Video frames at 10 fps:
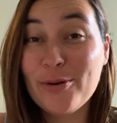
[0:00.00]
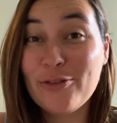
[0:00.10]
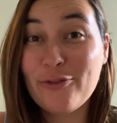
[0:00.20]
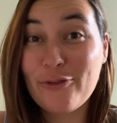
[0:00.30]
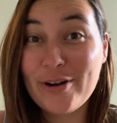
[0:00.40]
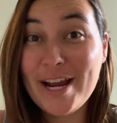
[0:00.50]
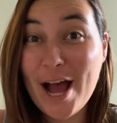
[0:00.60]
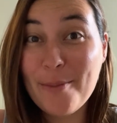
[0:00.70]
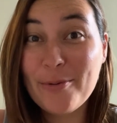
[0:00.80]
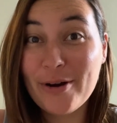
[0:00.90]
with free
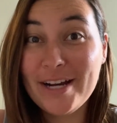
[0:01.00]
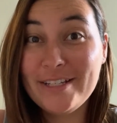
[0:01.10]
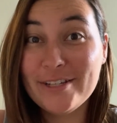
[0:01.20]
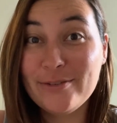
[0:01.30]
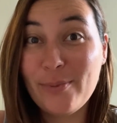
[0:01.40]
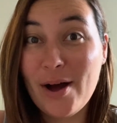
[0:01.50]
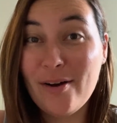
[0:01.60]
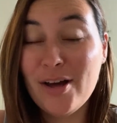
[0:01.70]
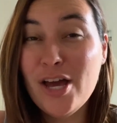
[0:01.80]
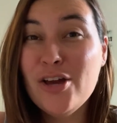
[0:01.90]
upgrades as
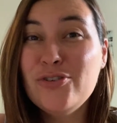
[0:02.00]
well,